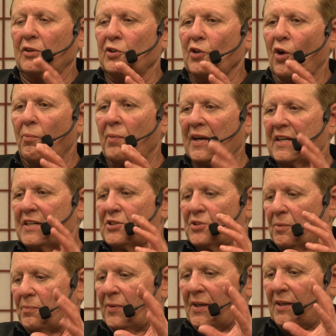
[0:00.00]
nobody
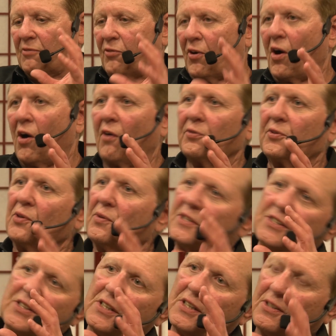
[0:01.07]
should be involved who
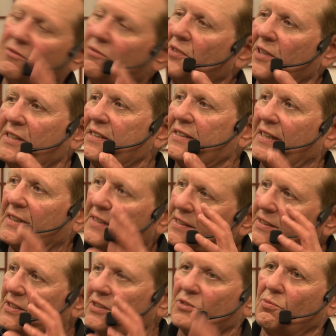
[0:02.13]
isn't convinced that
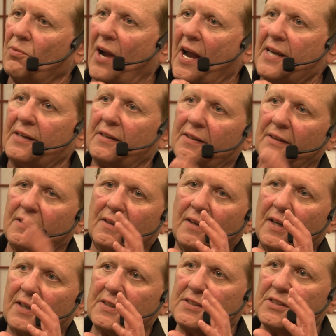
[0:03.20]
this is right
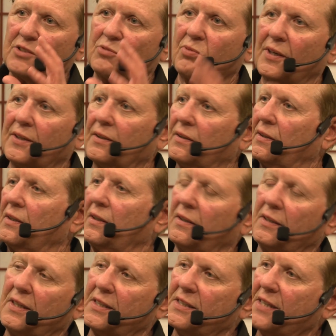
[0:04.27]
and this is what
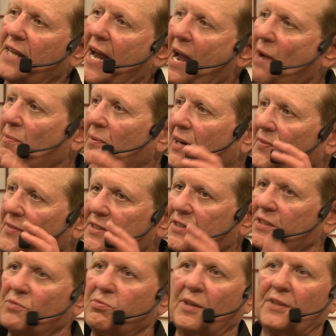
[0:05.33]
needs to happen and
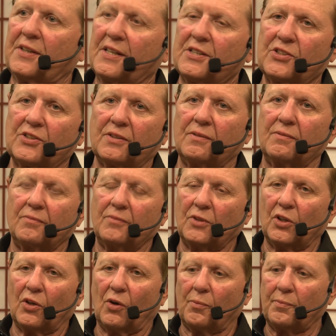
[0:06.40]
this is what they should,
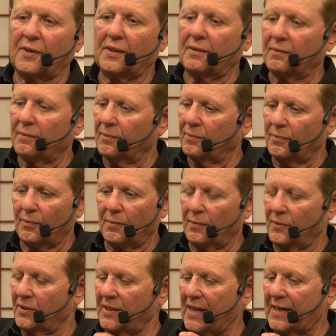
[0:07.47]
be
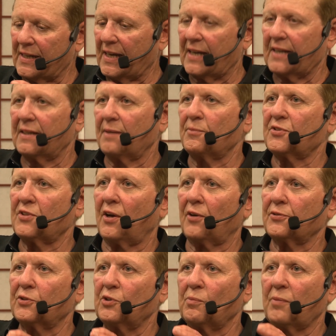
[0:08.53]
dedicating
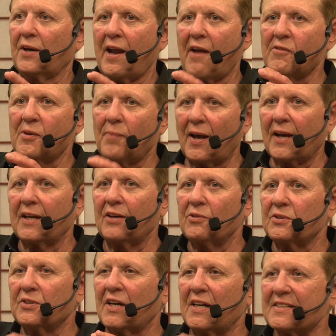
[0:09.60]
themselves to. But everybody who
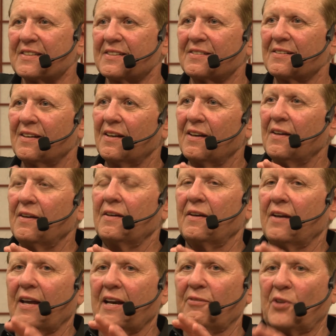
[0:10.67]
does
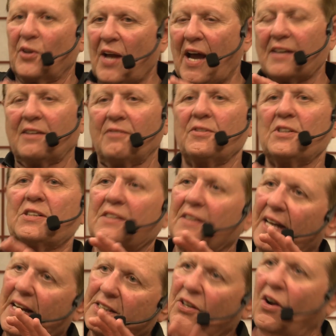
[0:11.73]
And if you're not convinced of
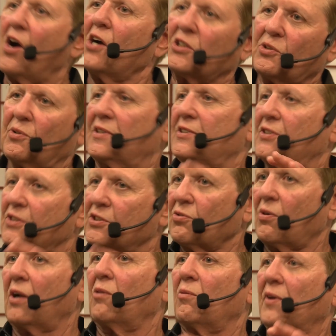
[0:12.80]
that, talk to us and
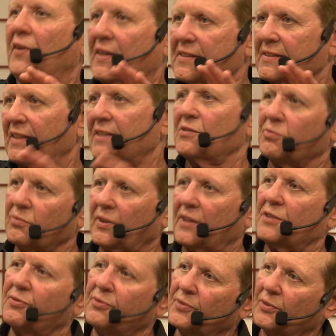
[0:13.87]
struggle with us. Let's